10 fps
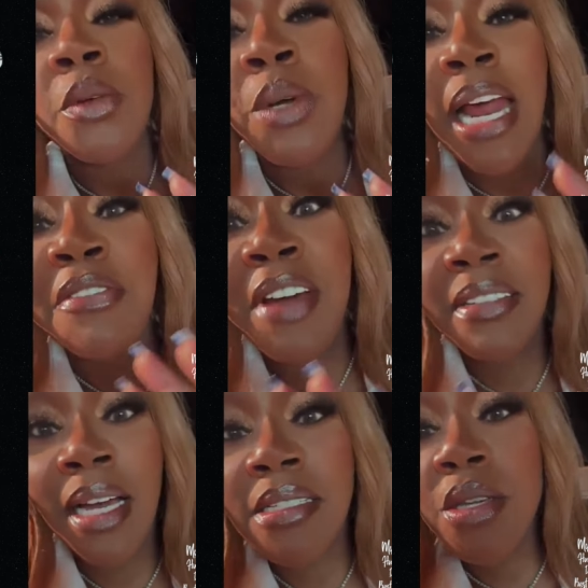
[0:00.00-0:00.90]
when I
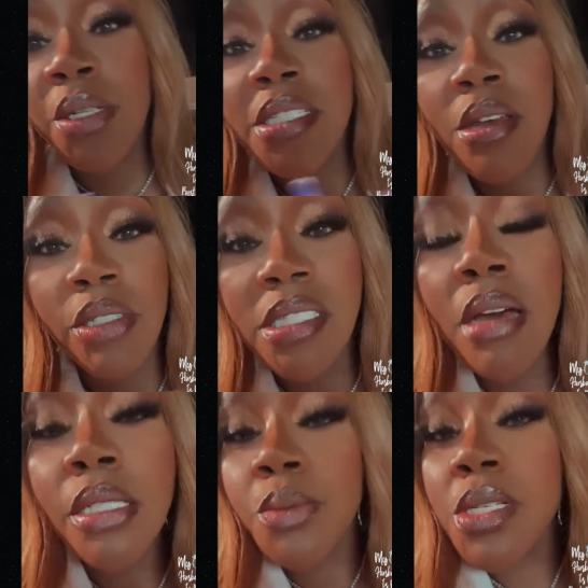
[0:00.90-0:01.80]
found out Tony
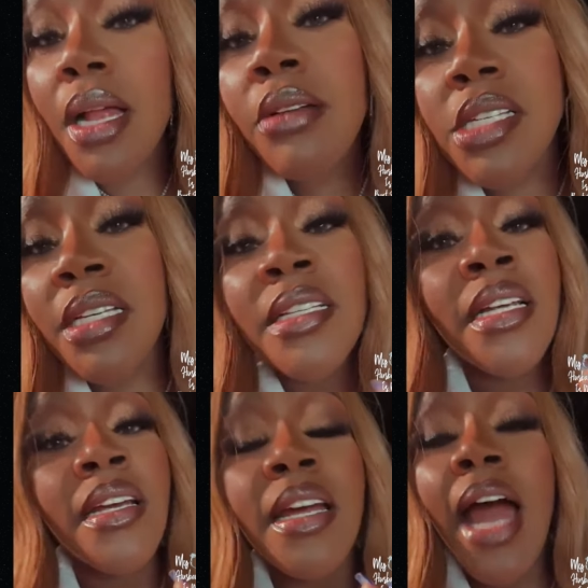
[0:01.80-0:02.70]
was closing,
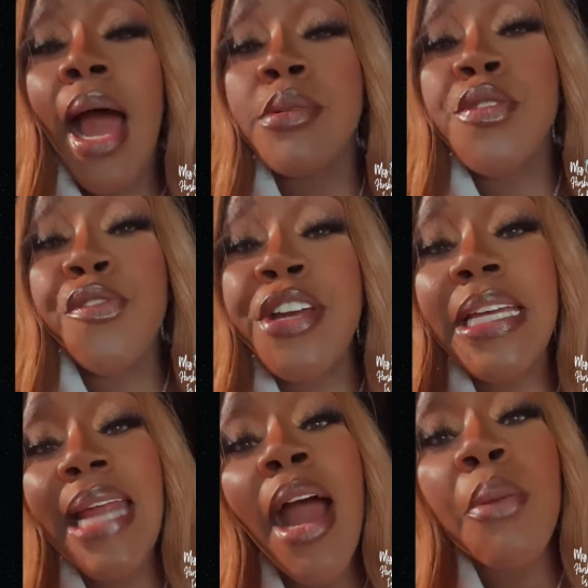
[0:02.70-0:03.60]
I was
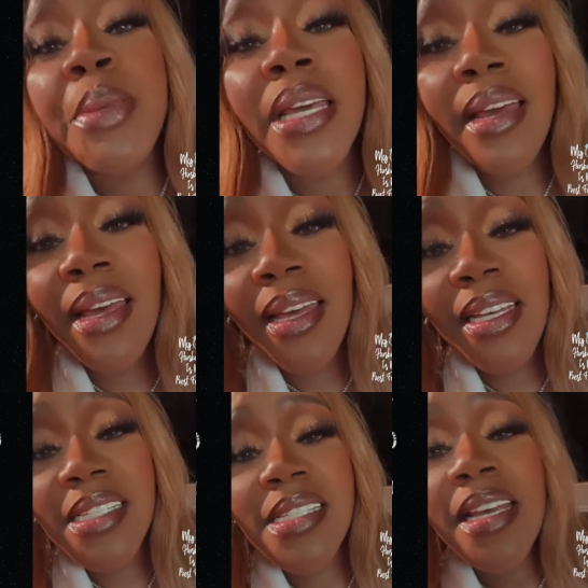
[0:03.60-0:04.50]
freaking out
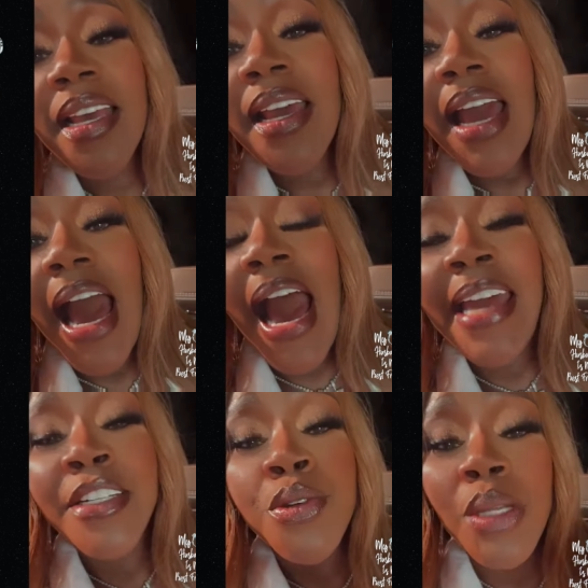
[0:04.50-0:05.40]
because
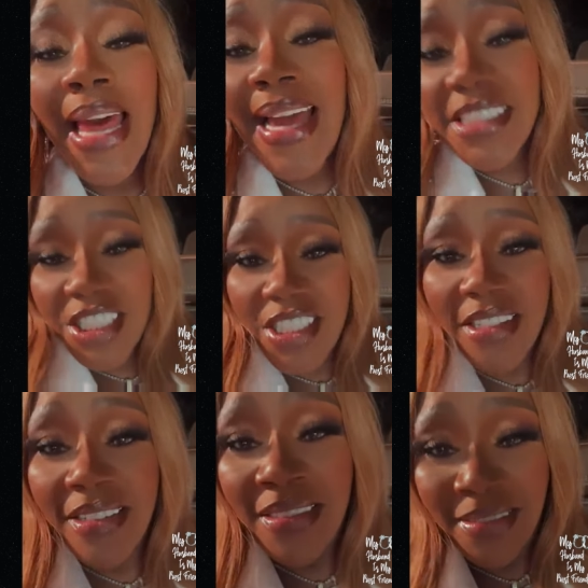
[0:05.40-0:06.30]
I knew last
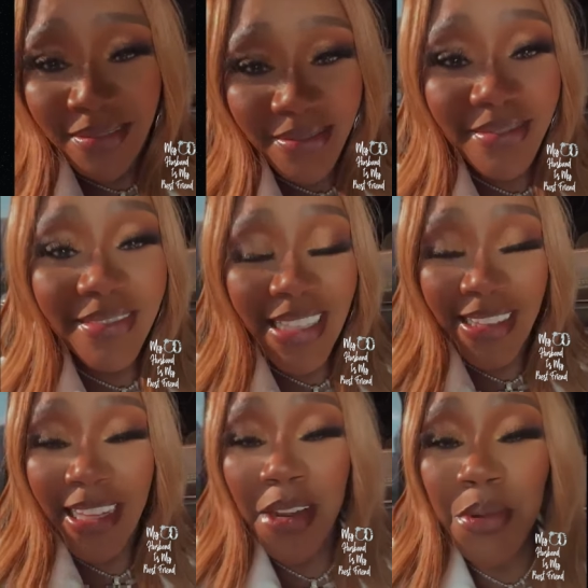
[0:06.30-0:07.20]
year
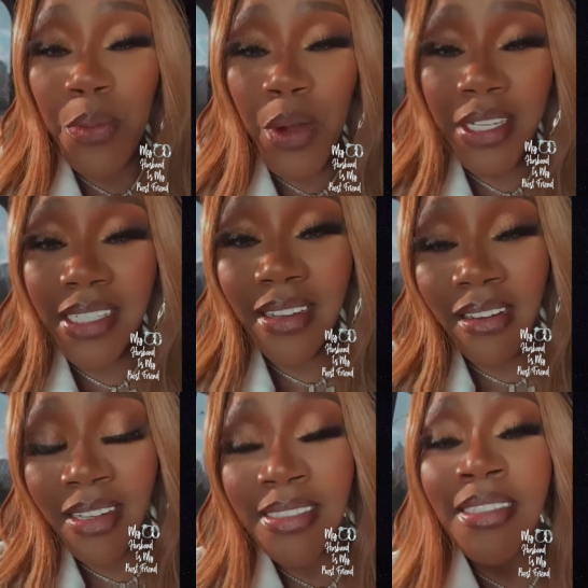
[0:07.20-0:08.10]
that they were working
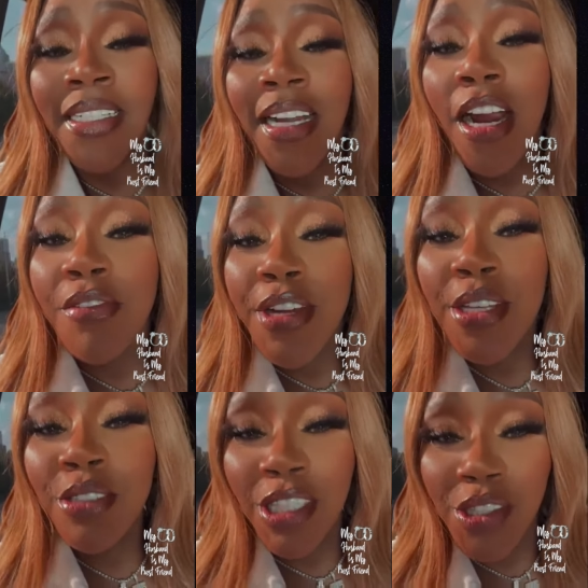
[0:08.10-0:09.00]
on a
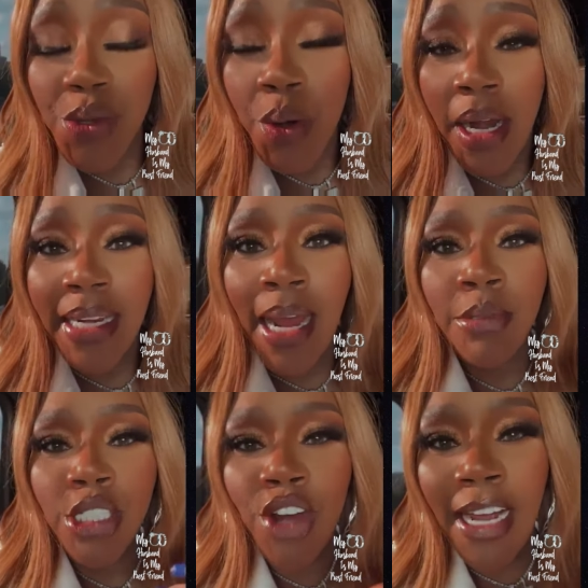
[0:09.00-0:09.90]
reunion tour and I
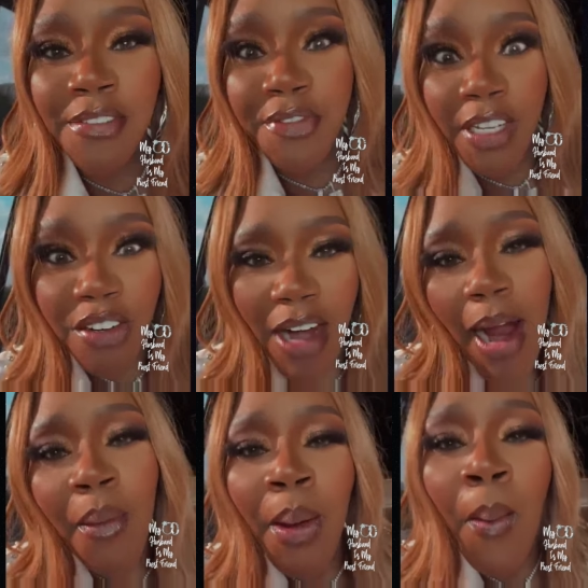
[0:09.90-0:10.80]
was trying to figure
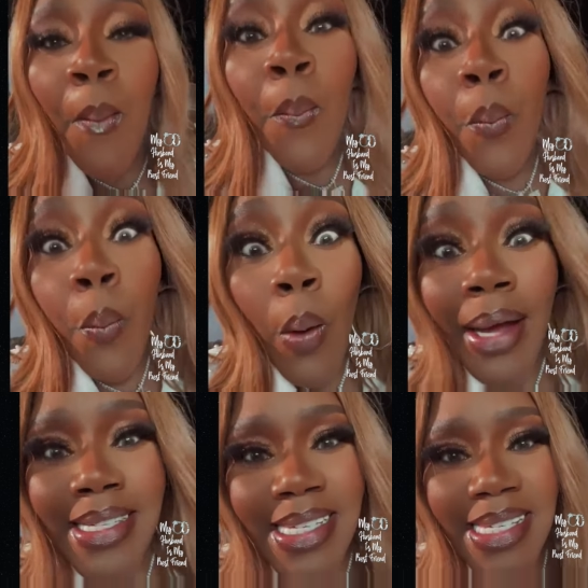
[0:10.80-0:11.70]
out
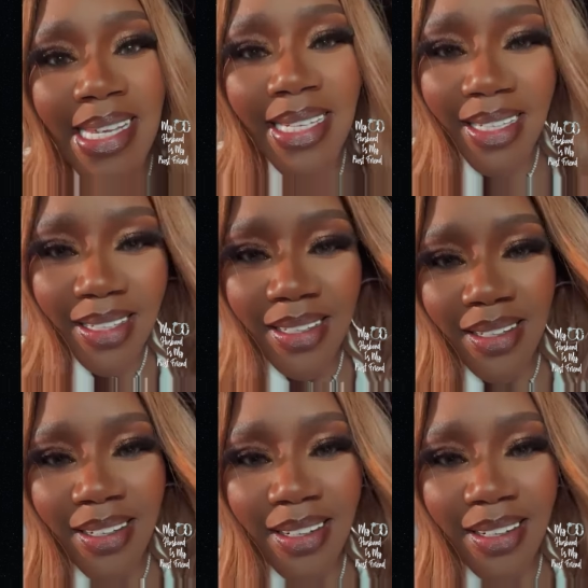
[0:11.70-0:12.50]
what city